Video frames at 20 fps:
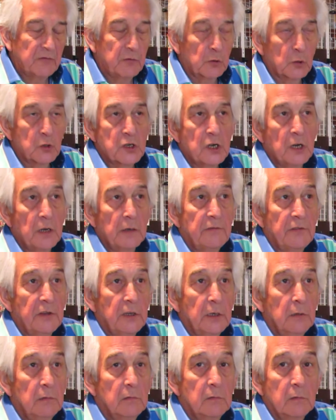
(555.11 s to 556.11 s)

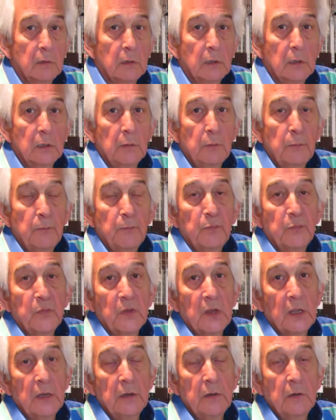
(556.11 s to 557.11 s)
driving,
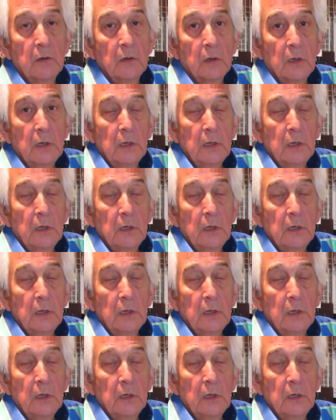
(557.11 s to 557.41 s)
then